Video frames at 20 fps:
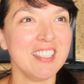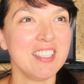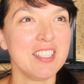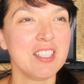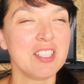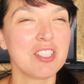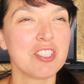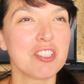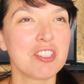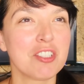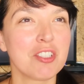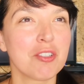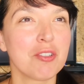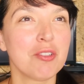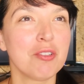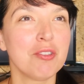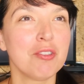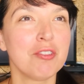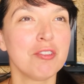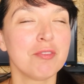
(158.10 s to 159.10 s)

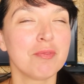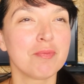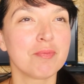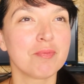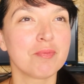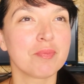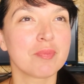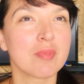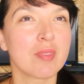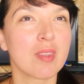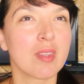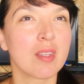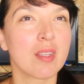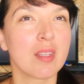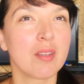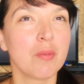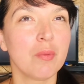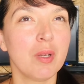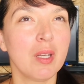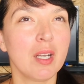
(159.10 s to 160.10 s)
So
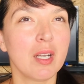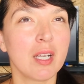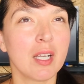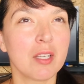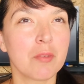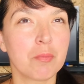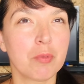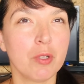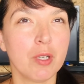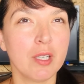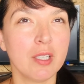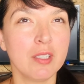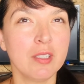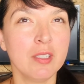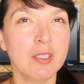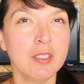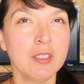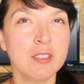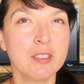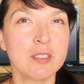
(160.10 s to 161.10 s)
when I got
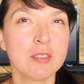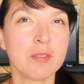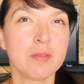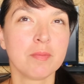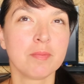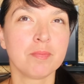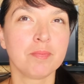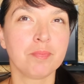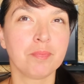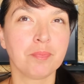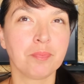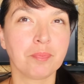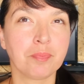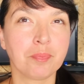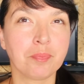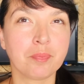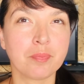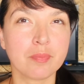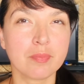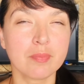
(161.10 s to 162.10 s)
pregnant,
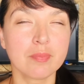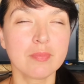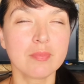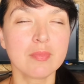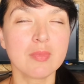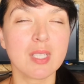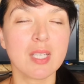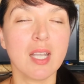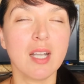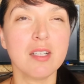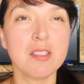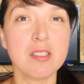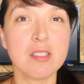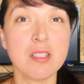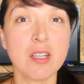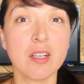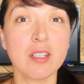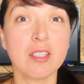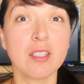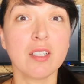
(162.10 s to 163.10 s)
I
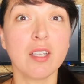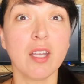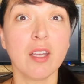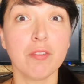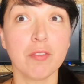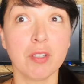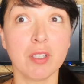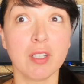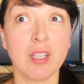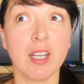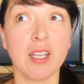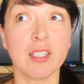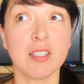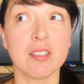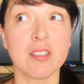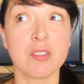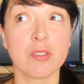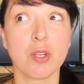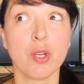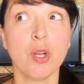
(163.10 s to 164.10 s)
started having like
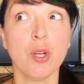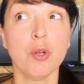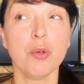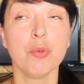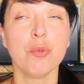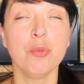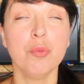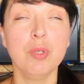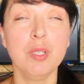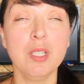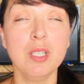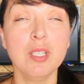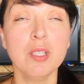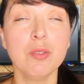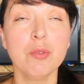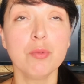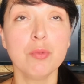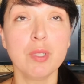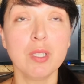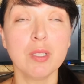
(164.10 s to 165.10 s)
this
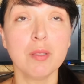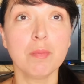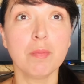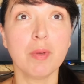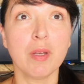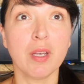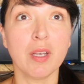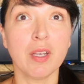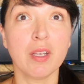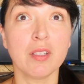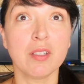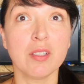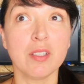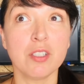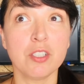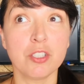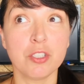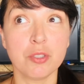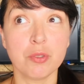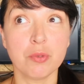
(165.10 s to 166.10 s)
real bad
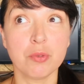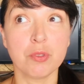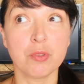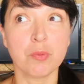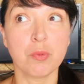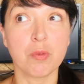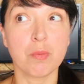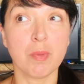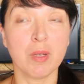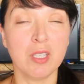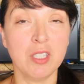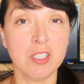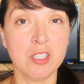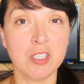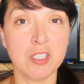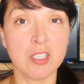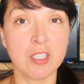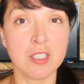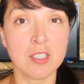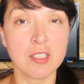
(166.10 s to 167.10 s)
issues with my
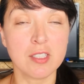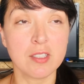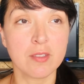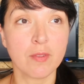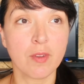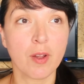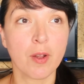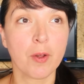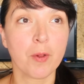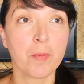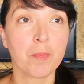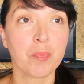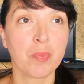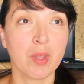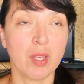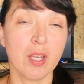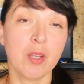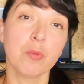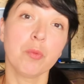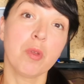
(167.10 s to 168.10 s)
ischias
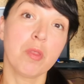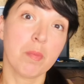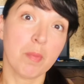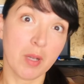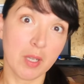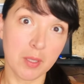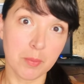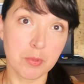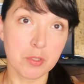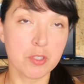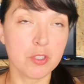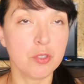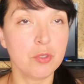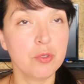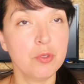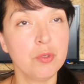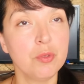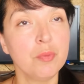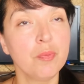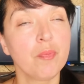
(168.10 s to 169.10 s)
and with my hips
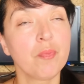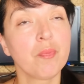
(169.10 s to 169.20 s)
too.